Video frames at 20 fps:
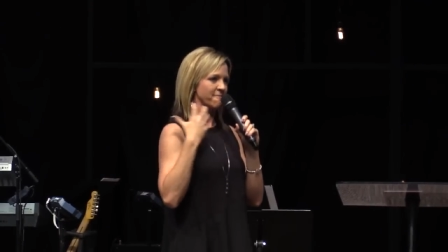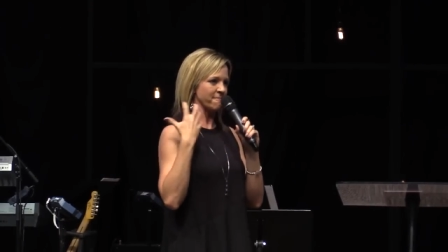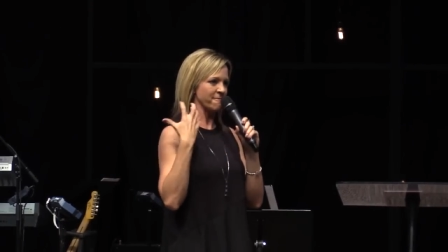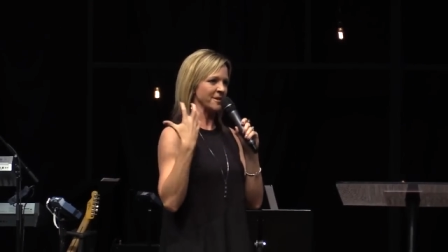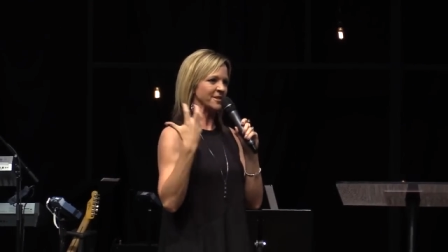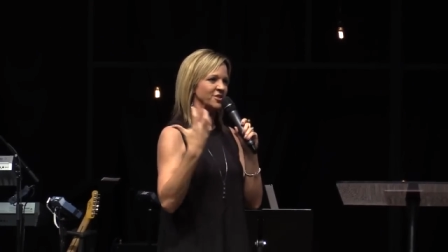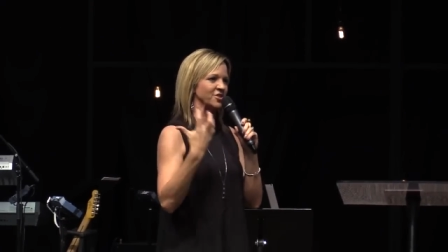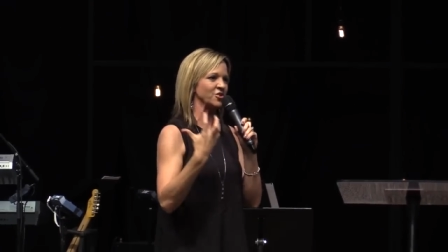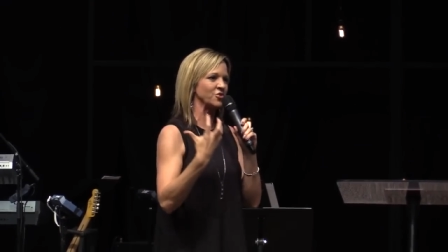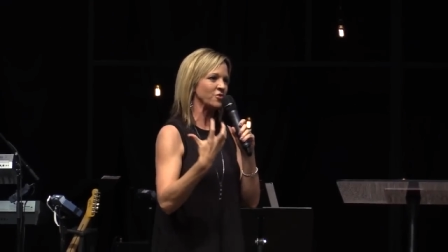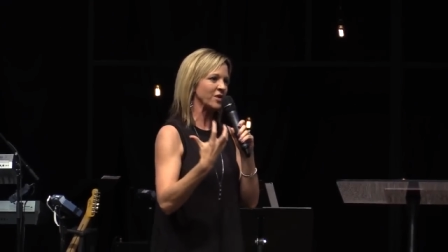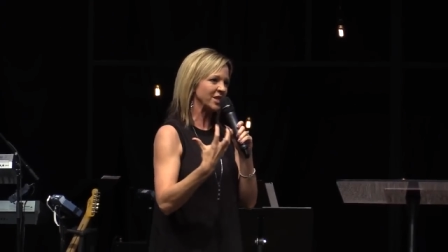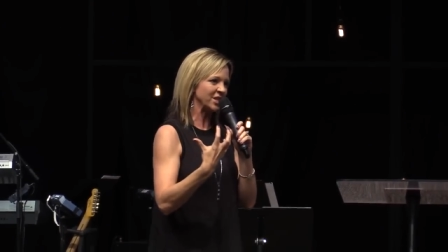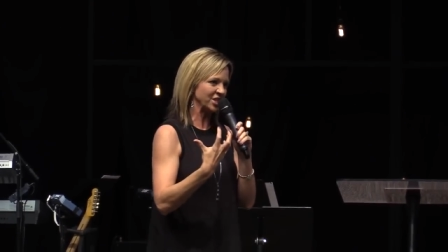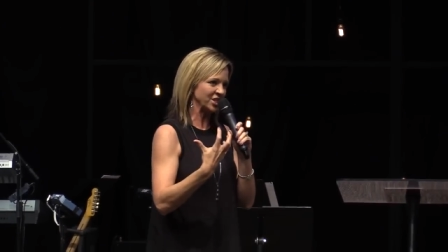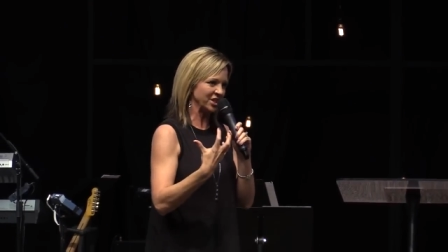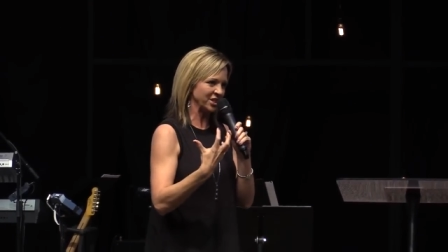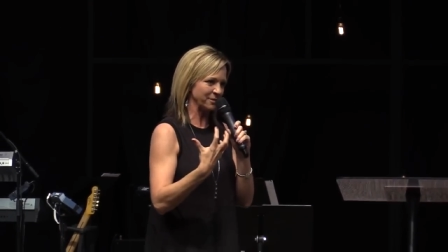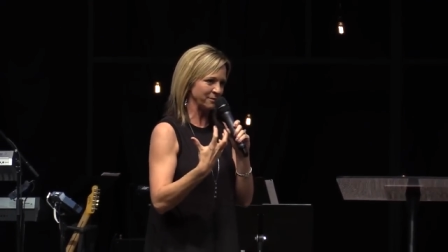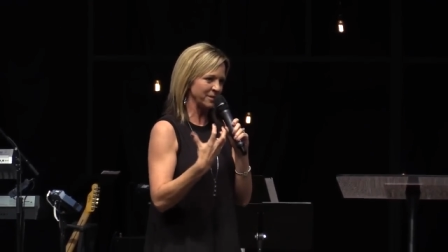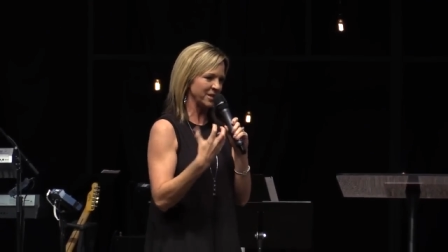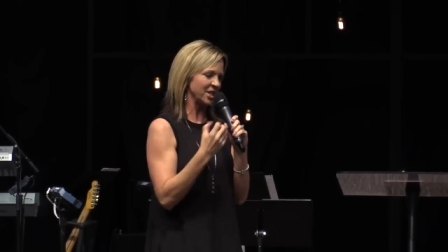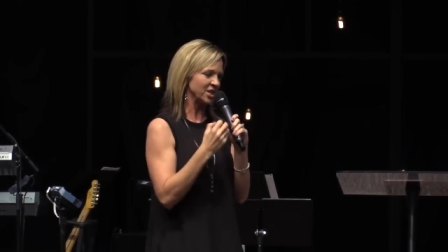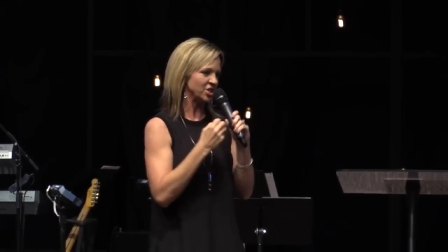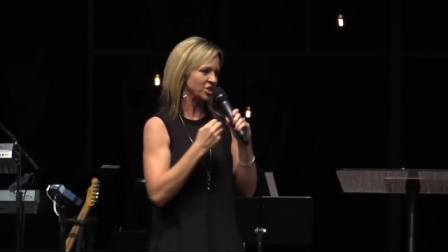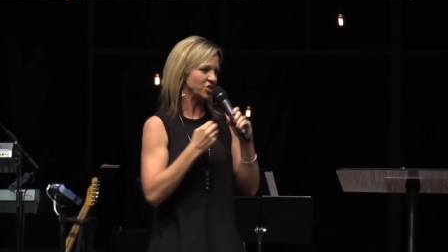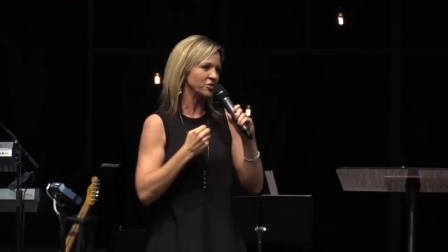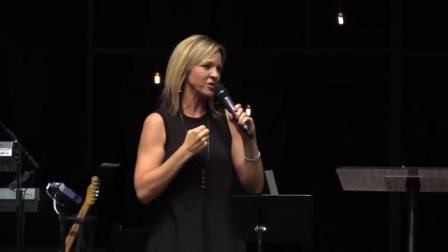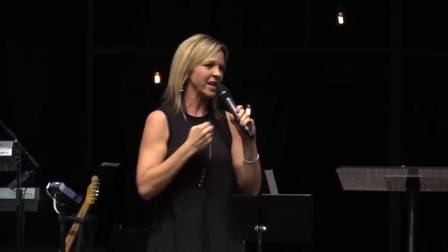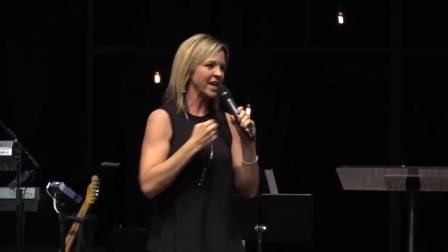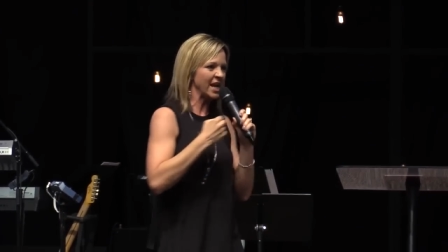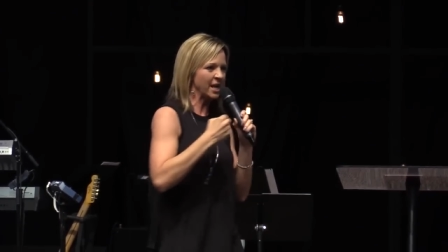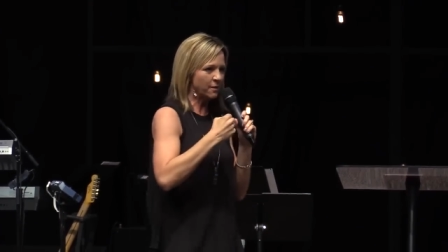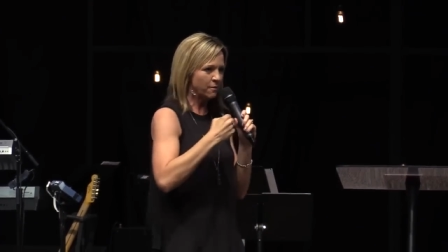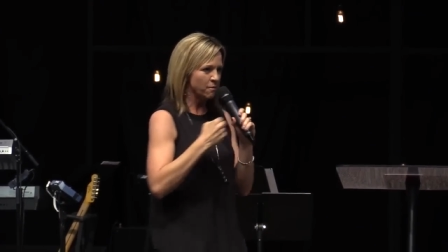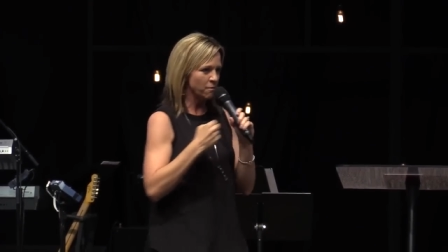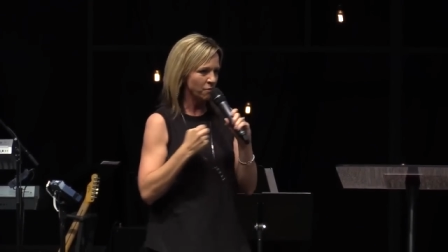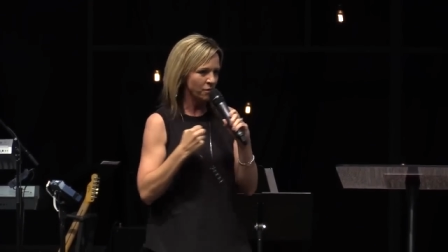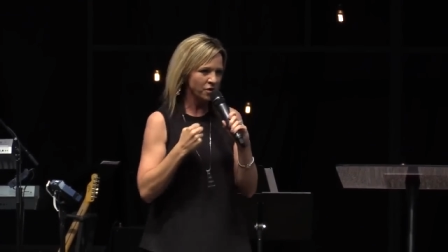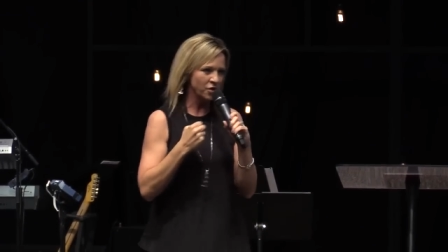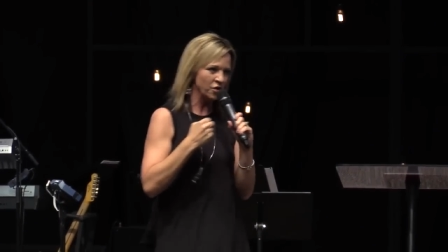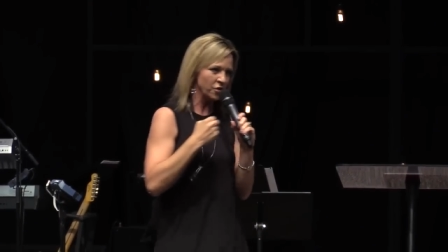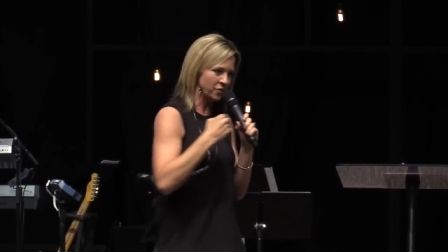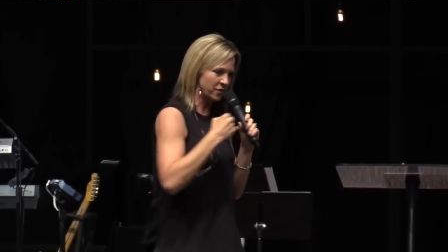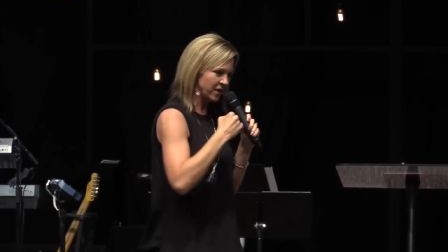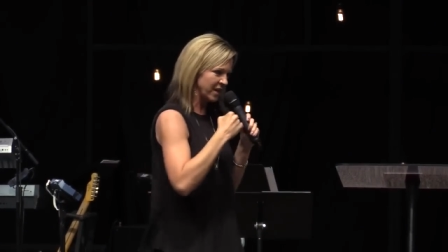frustration because you can't move,